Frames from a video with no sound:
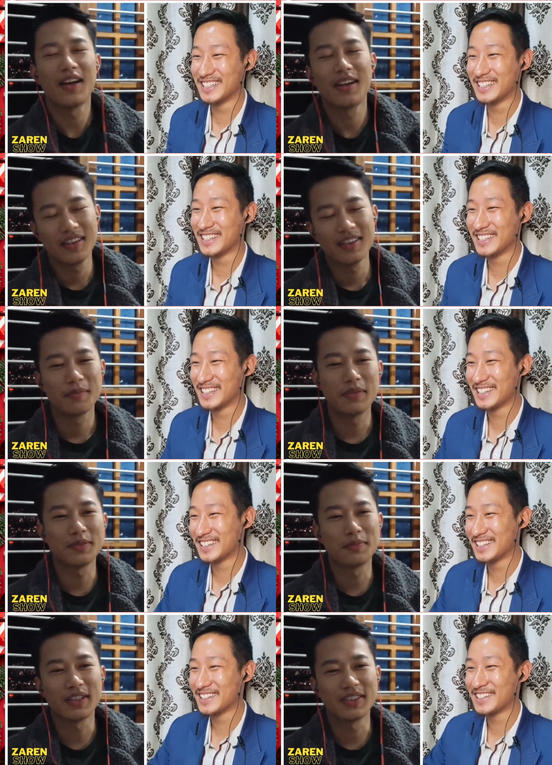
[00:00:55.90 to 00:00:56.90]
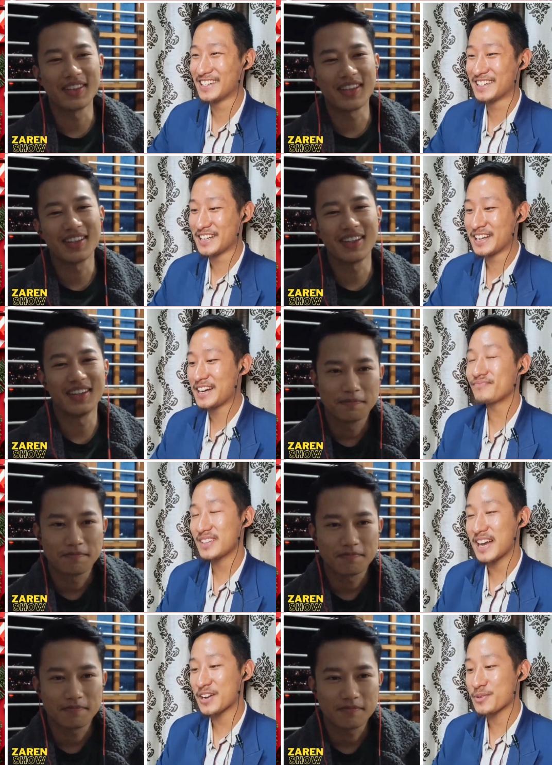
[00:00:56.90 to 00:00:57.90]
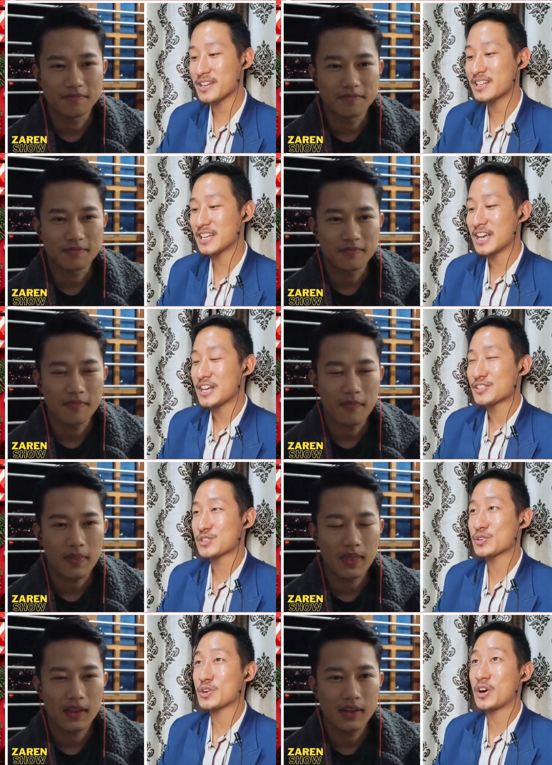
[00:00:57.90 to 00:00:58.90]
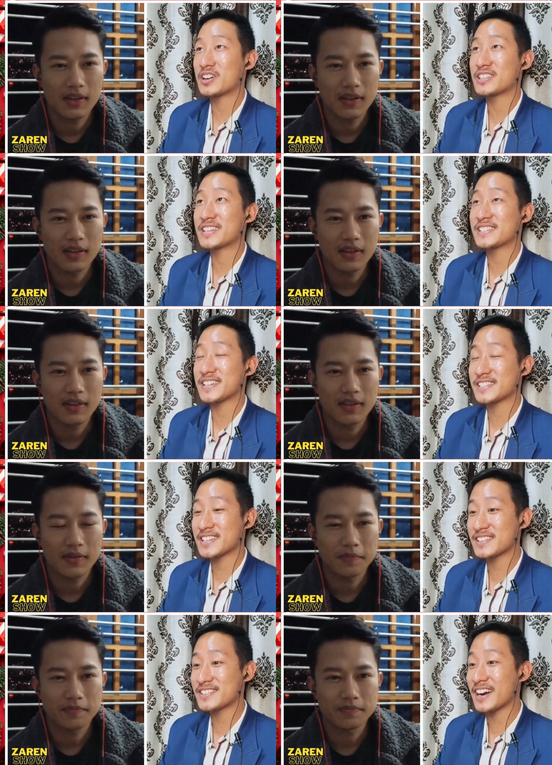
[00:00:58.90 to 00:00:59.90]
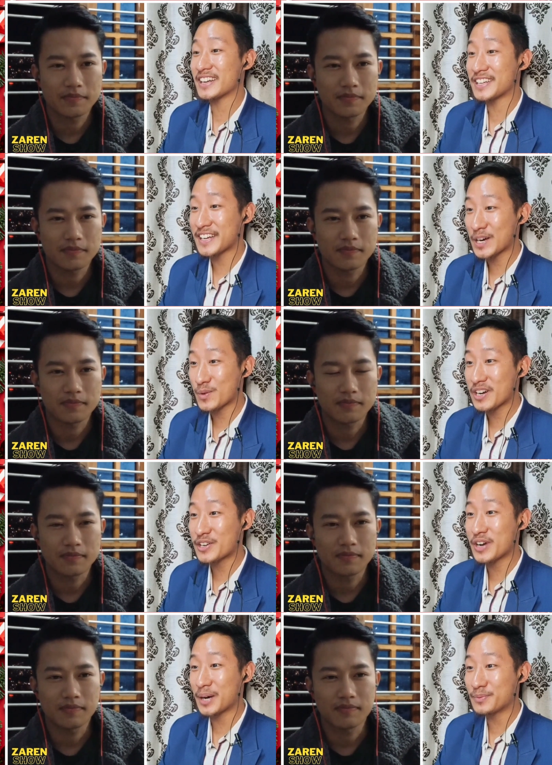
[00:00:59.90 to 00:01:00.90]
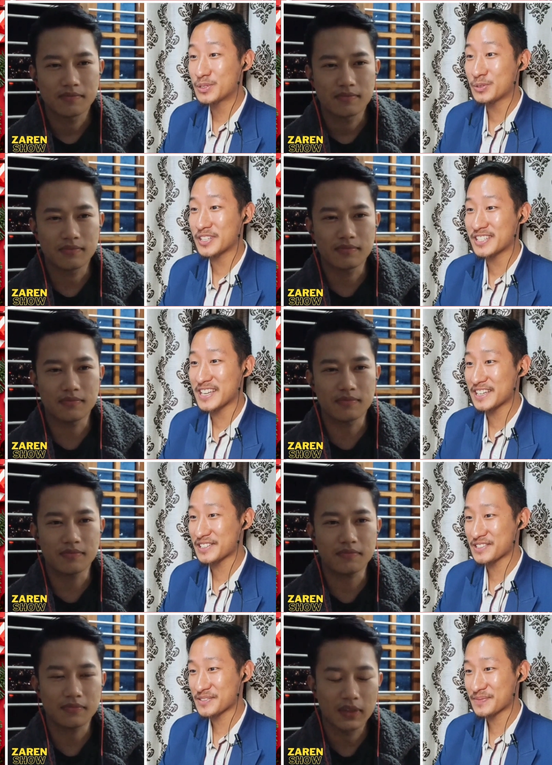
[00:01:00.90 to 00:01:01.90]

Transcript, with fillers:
Speaker 1: yeah. Please make sure that, yeah.
Speaker 2: I will. So the holiday seasons are here. What are you up to these days?